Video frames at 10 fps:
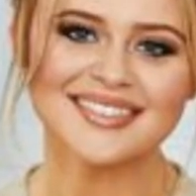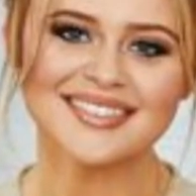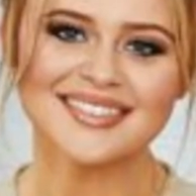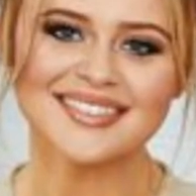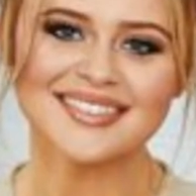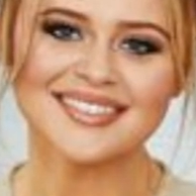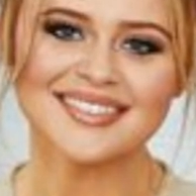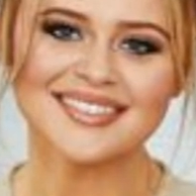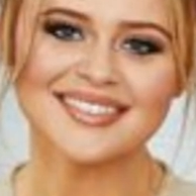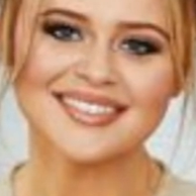
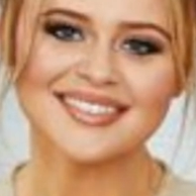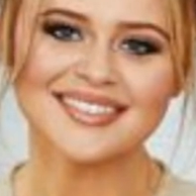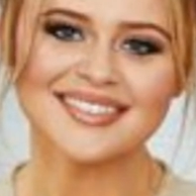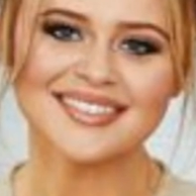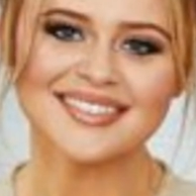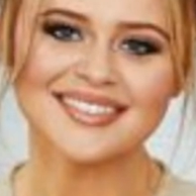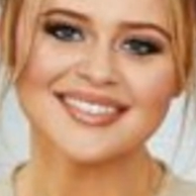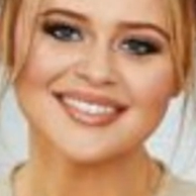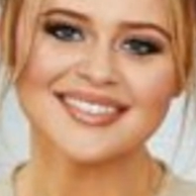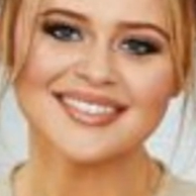
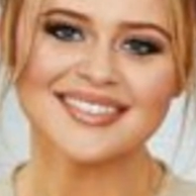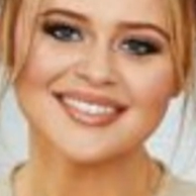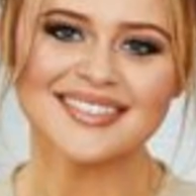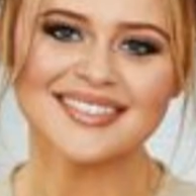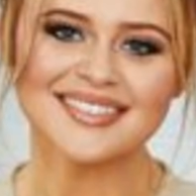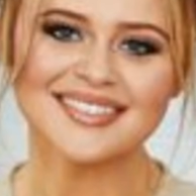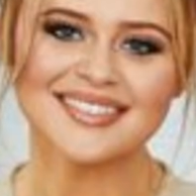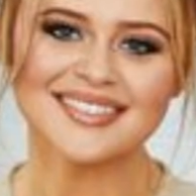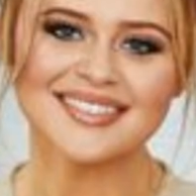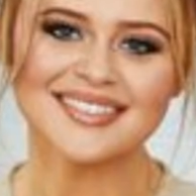
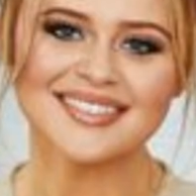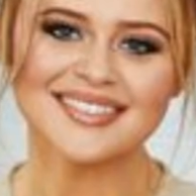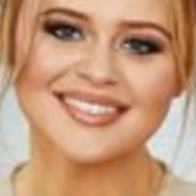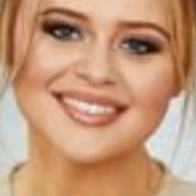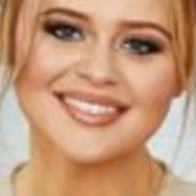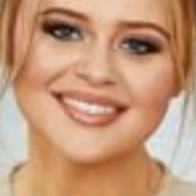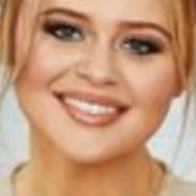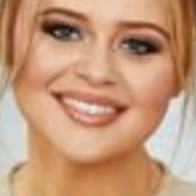[no speech]